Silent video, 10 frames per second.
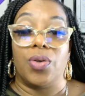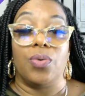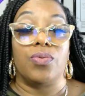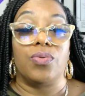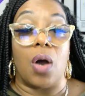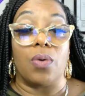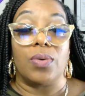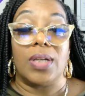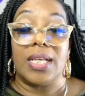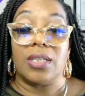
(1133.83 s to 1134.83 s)
You
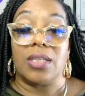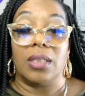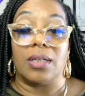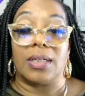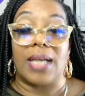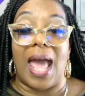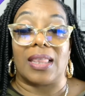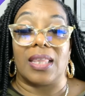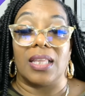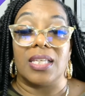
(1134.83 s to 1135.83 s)
don't need to look
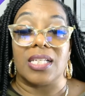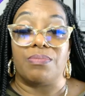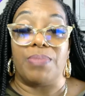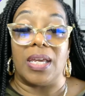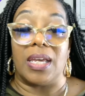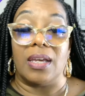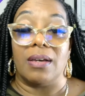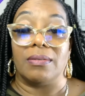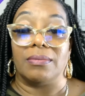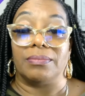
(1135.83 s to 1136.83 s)
at the List B.